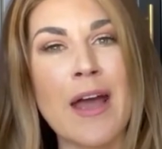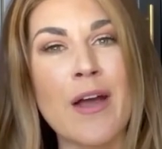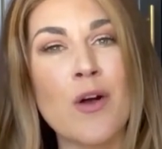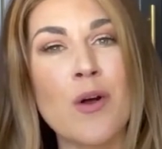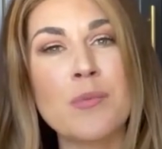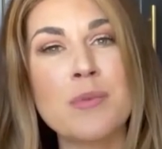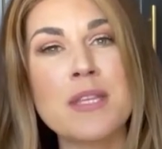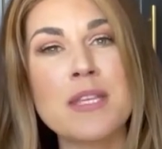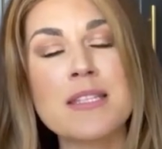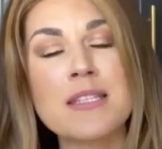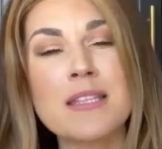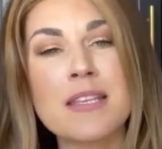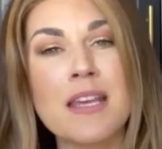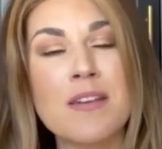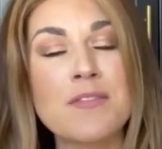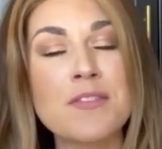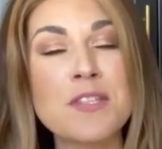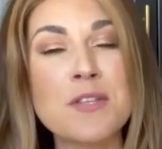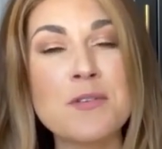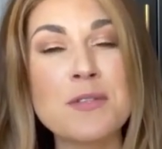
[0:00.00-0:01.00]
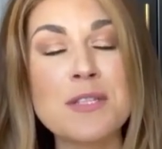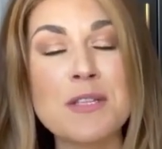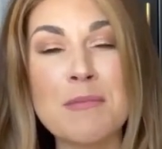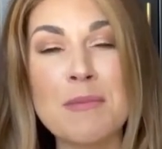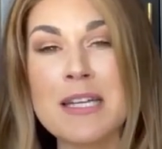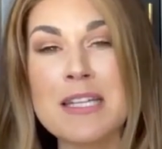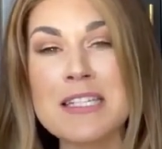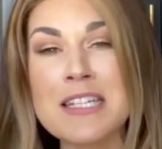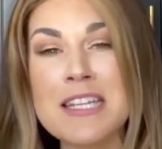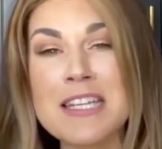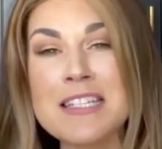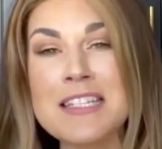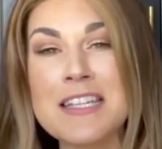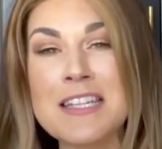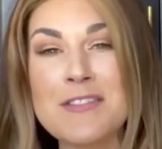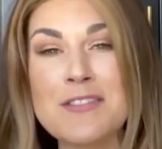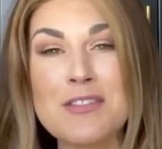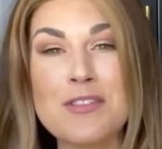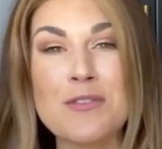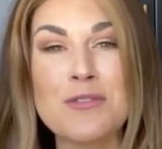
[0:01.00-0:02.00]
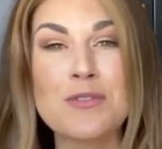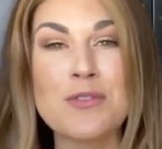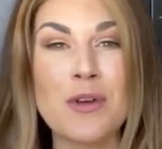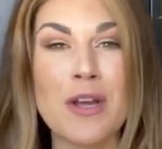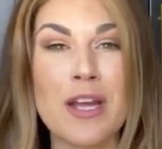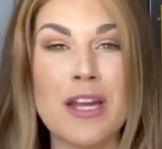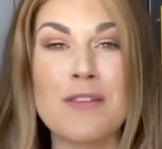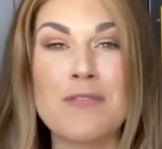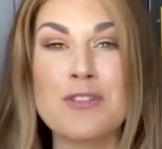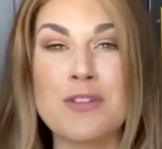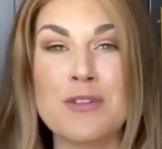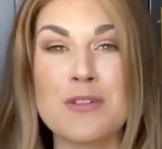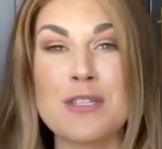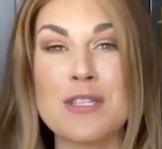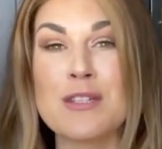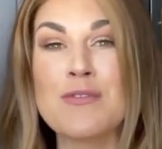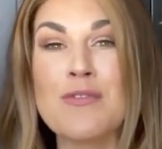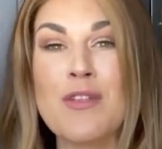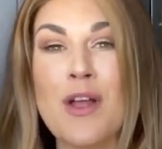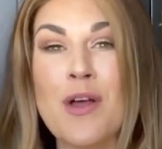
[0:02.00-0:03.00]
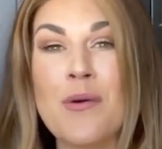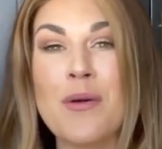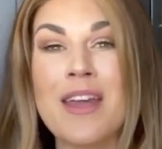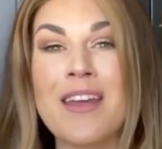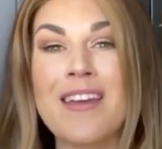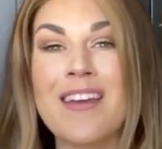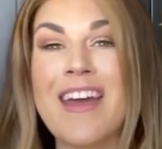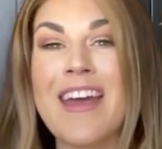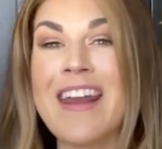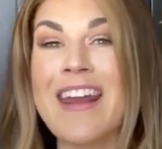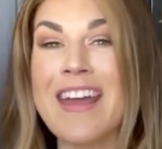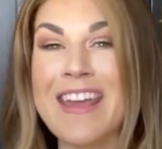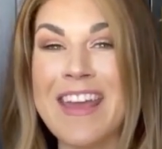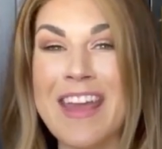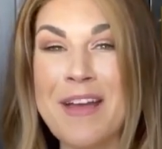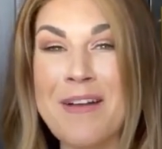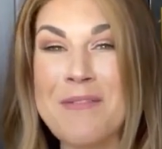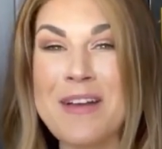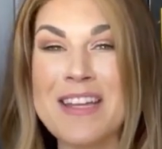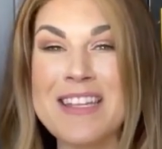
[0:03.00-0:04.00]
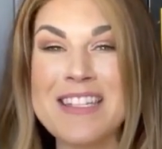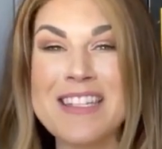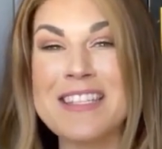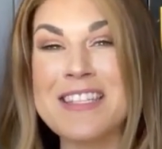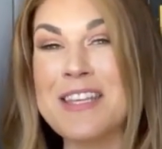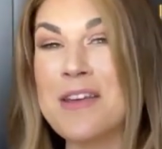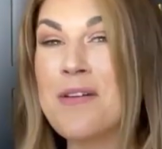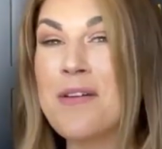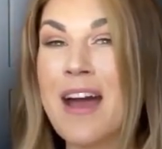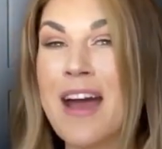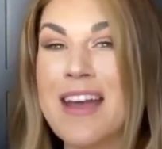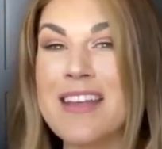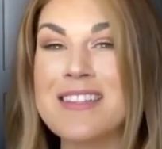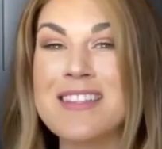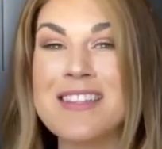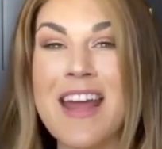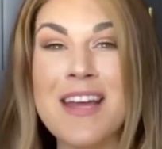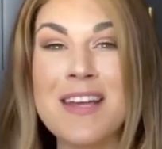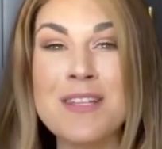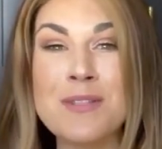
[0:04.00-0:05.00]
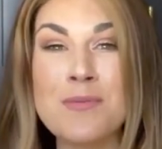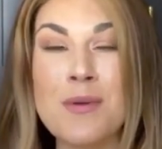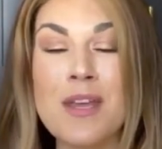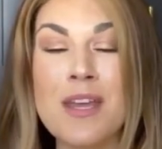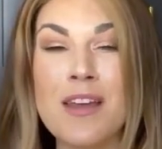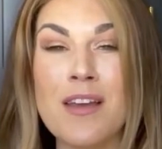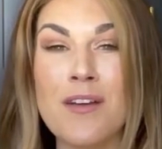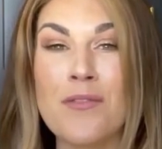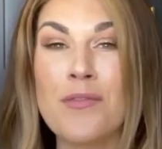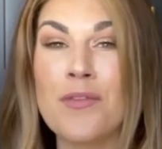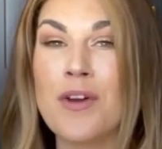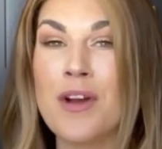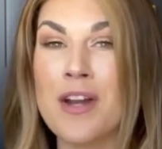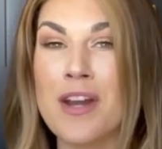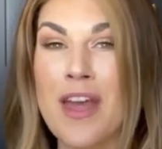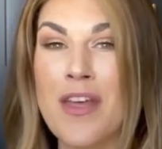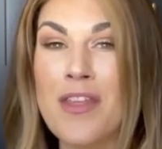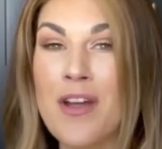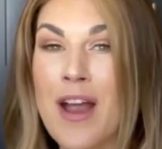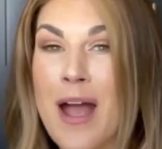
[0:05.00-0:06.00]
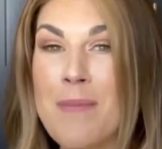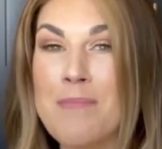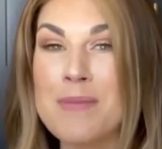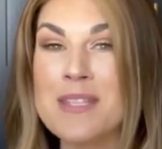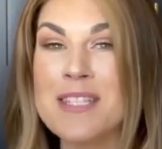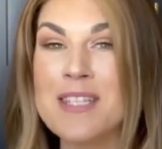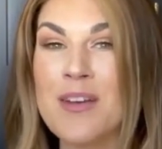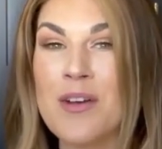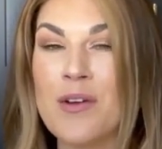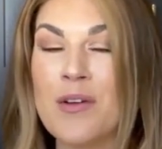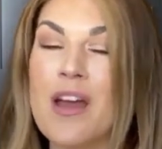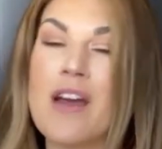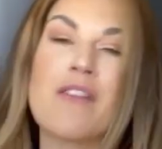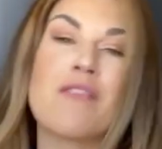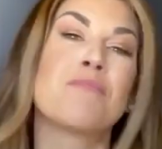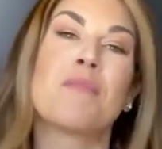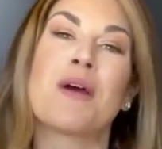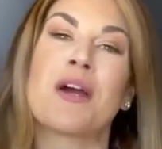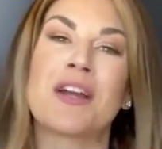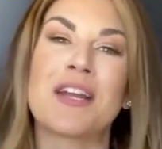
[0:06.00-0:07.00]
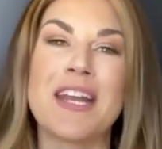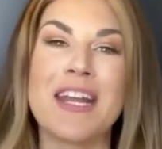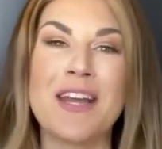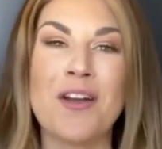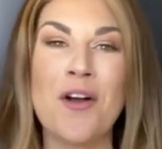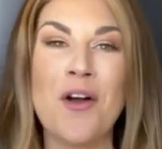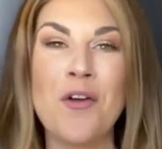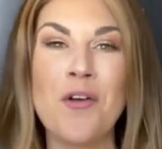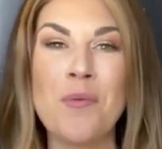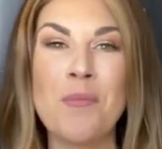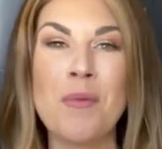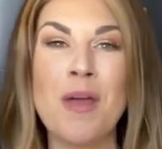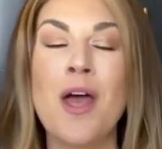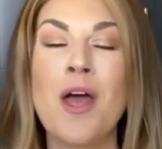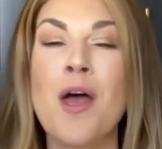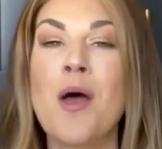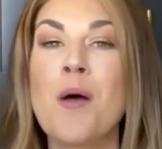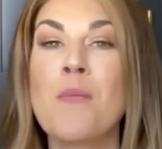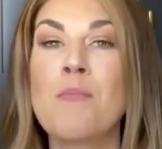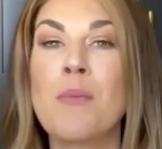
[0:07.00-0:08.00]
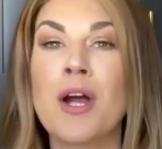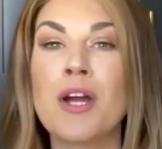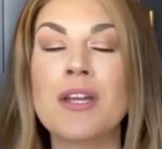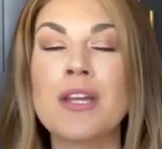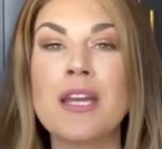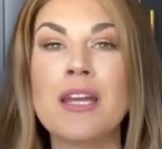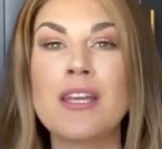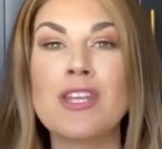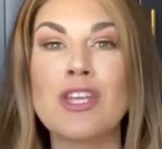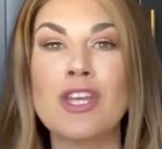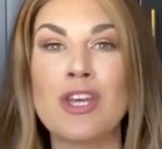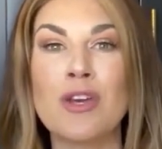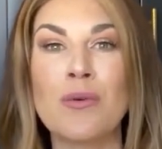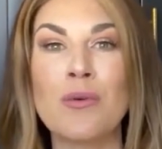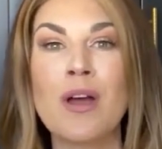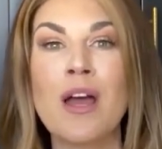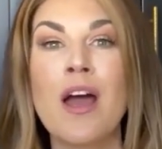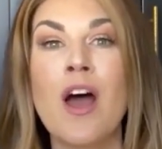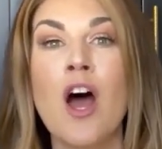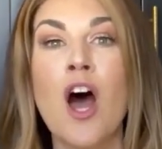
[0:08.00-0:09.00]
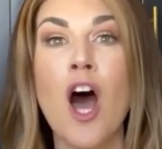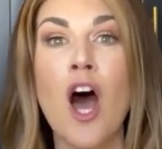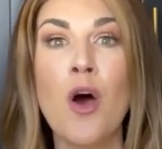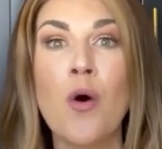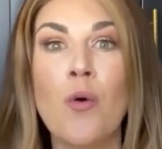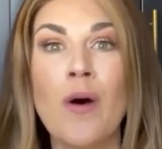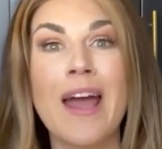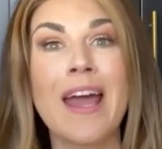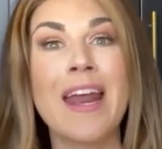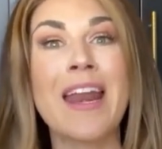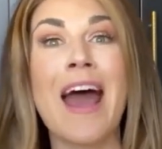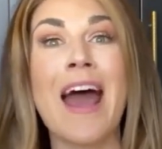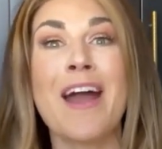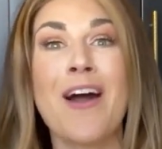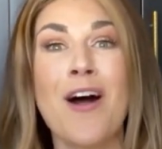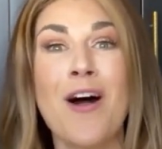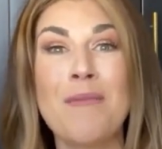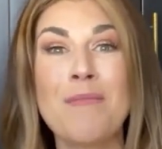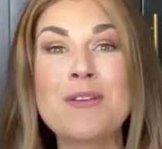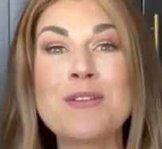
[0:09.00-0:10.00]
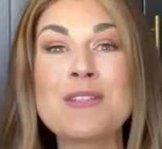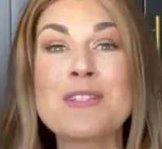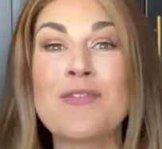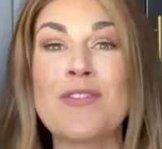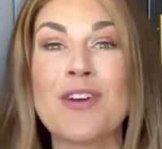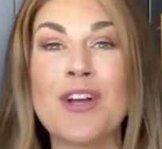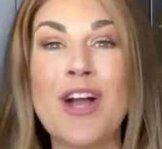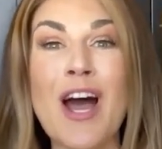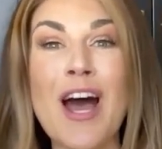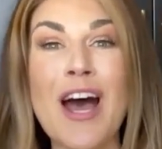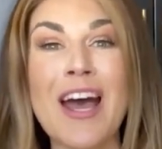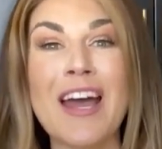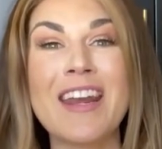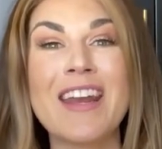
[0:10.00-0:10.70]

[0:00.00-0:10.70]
hope this gives you some ideas, gets those creative juices flowing, and I can't wait to see you guys next week for another episode of Marketing Home, Marketing You. Oh, and I almost forgot.